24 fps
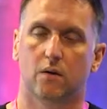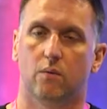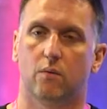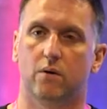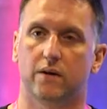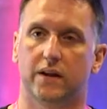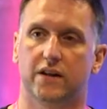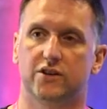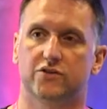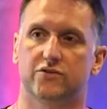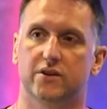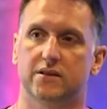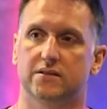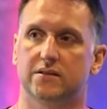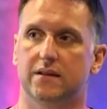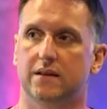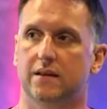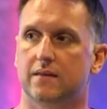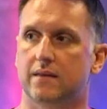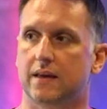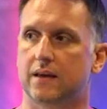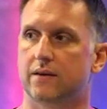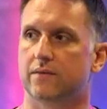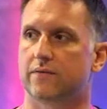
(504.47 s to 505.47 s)
One
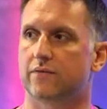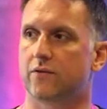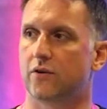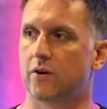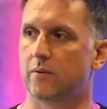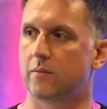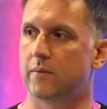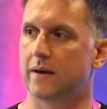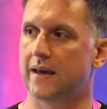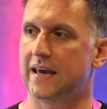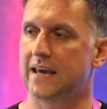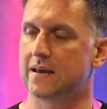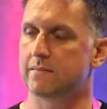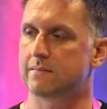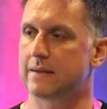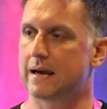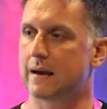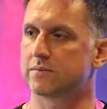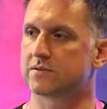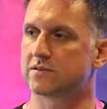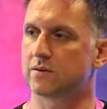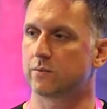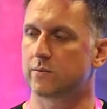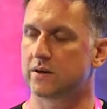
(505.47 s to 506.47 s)
interesting thing from heat
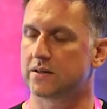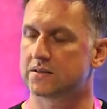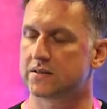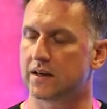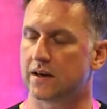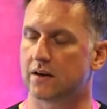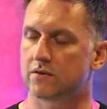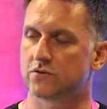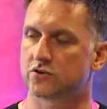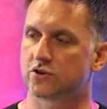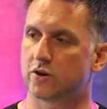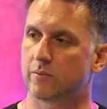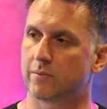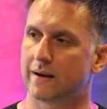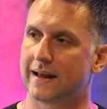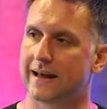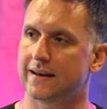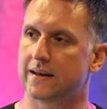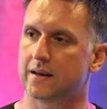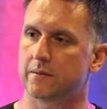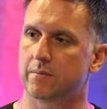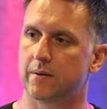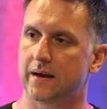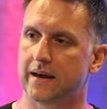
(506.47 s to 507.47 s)
maps that we see on job
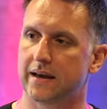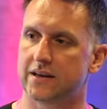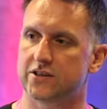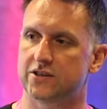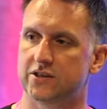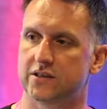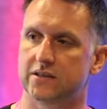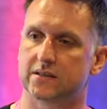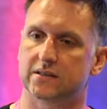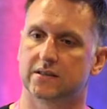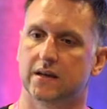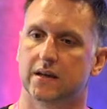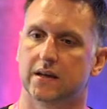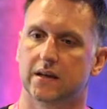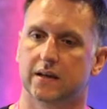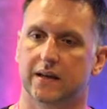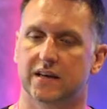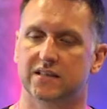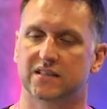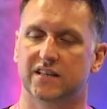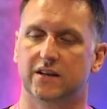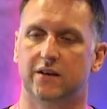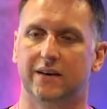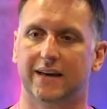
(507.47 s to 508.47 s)
landing pages
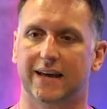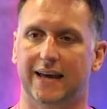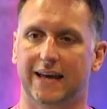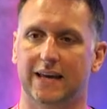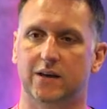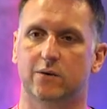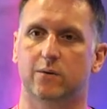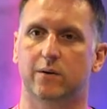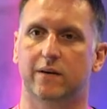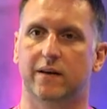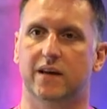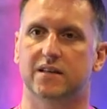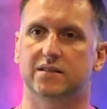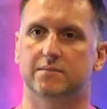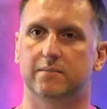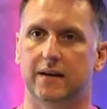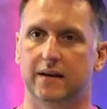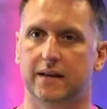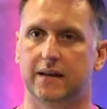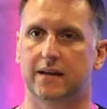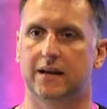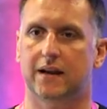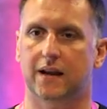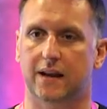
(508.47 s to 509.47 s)
is that you get equally as
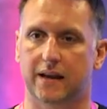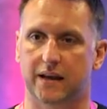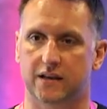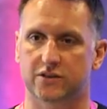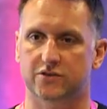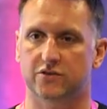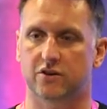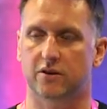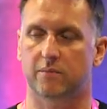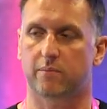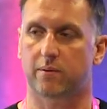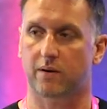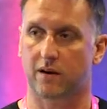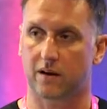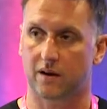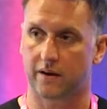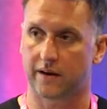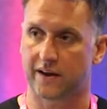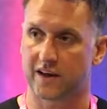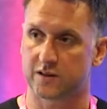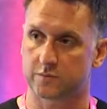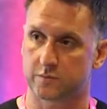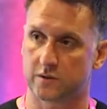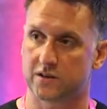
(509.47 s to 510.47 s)
many clicks on
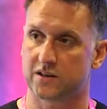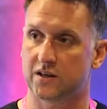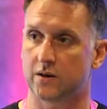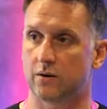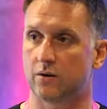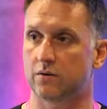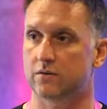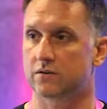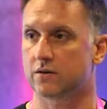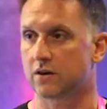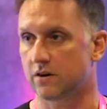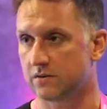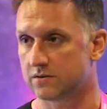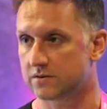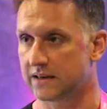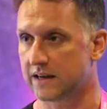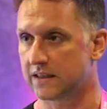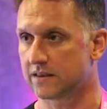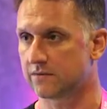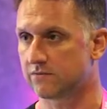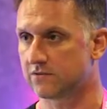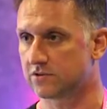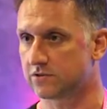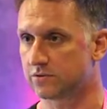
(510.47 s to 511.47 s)
apply as we do on
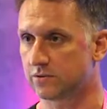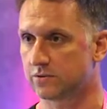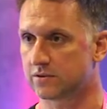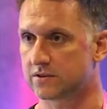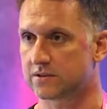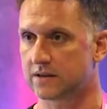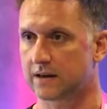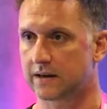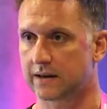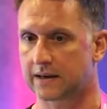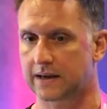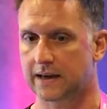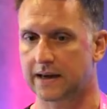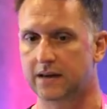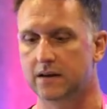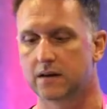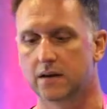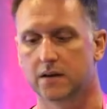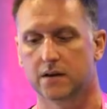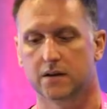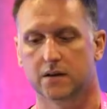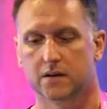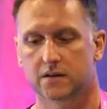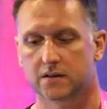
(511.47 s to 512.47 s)
contact the resourcer. Okay,
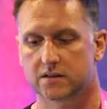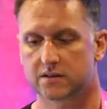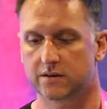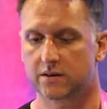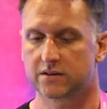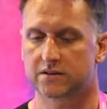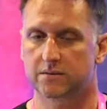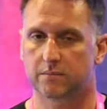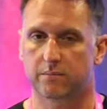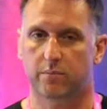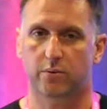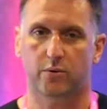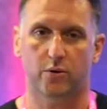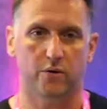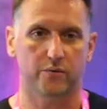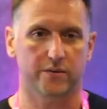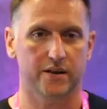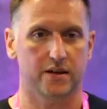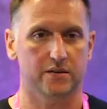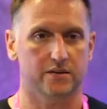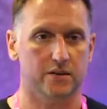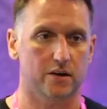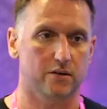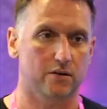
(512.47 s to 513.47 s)
so it's important
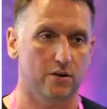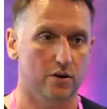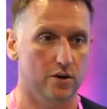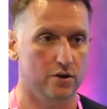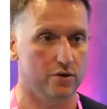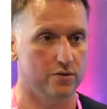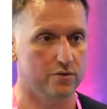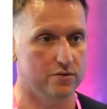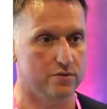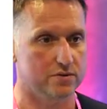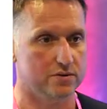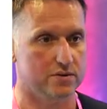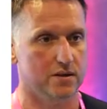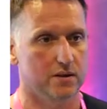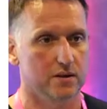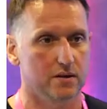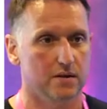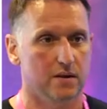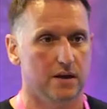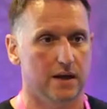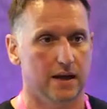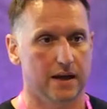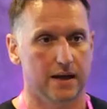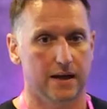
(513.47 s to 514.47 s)
that you don't lose
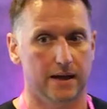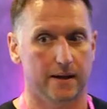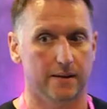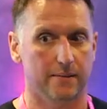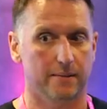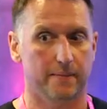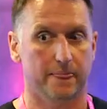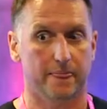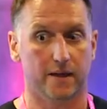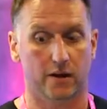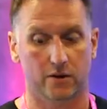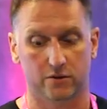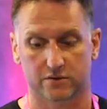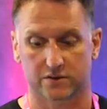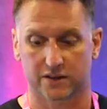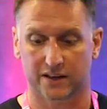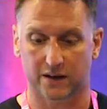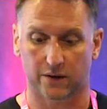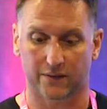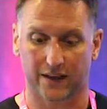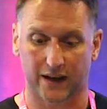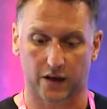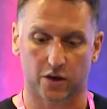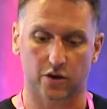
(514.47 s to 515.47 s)

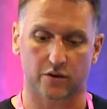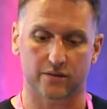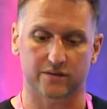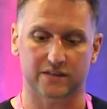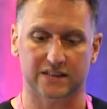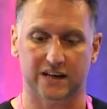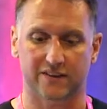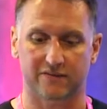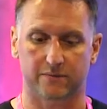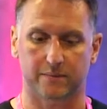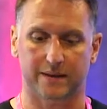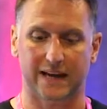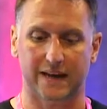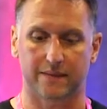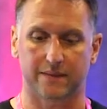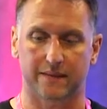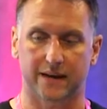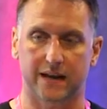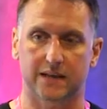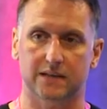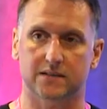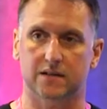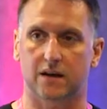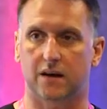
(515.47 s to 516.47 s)
that contact from
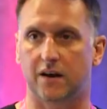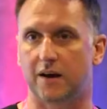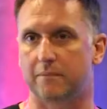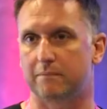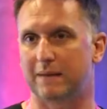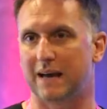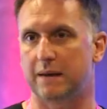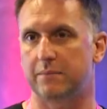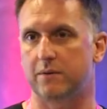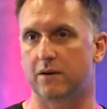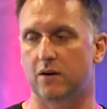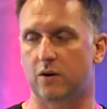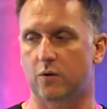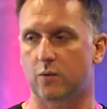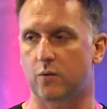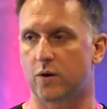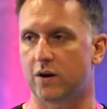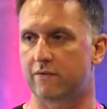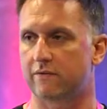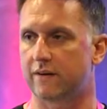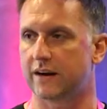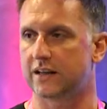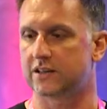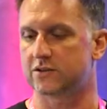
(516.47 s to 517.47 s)
candidates that maybe aren't
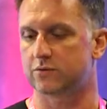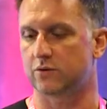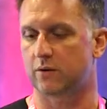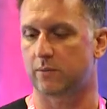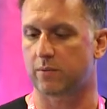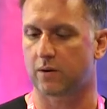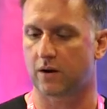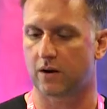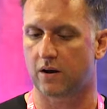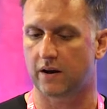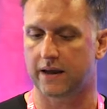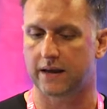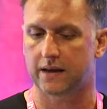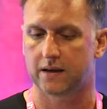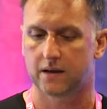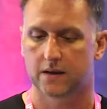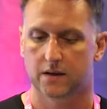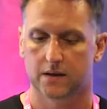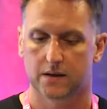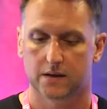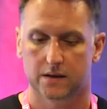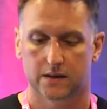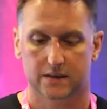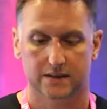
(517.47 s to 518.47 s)
quite ready to apply
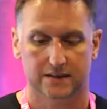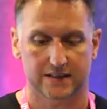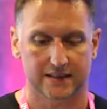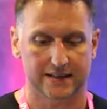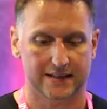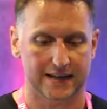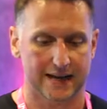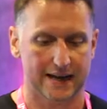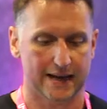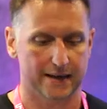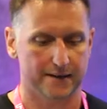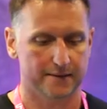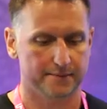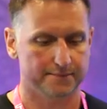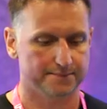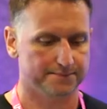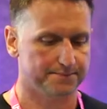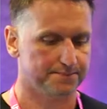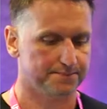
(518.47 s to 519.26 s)
today.